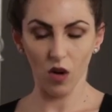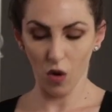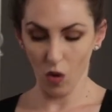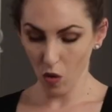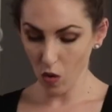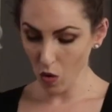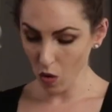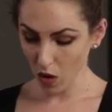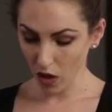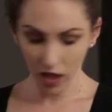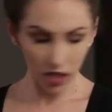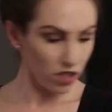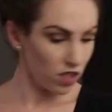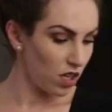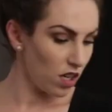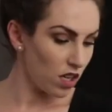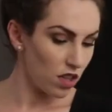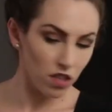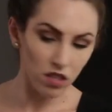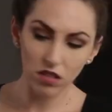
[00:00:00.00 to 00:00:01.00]

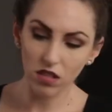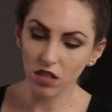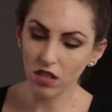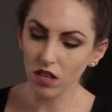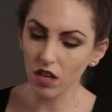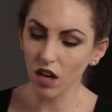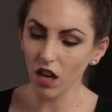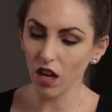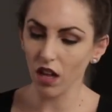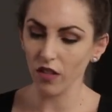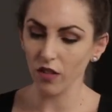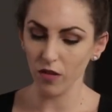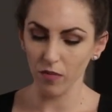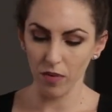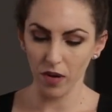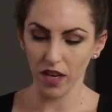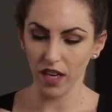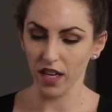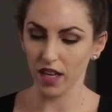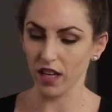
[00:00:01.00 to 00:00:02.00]
or there's another
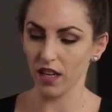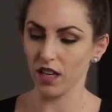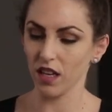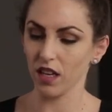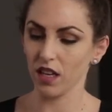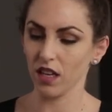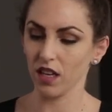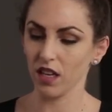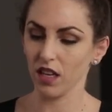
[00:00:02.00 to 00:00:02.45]
pin